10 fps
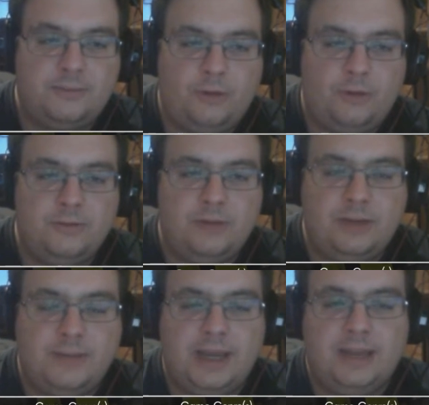
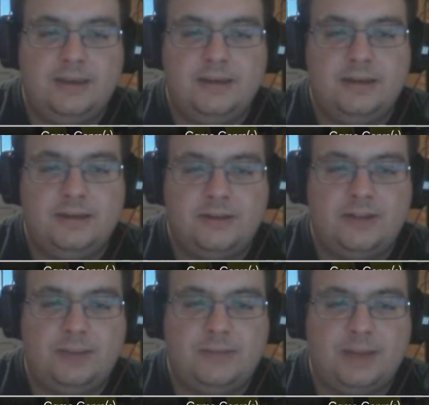spawn Ringman
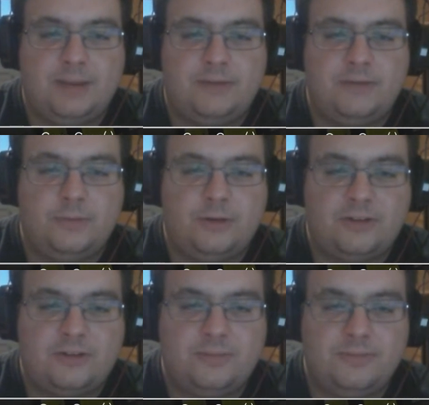the same time
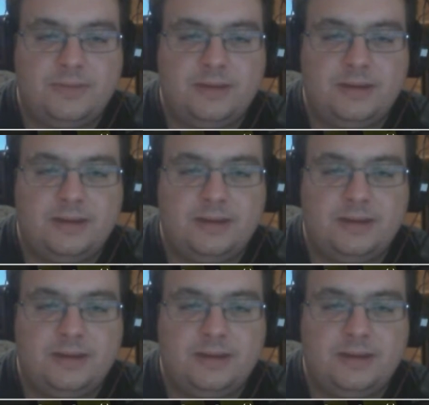afterwards,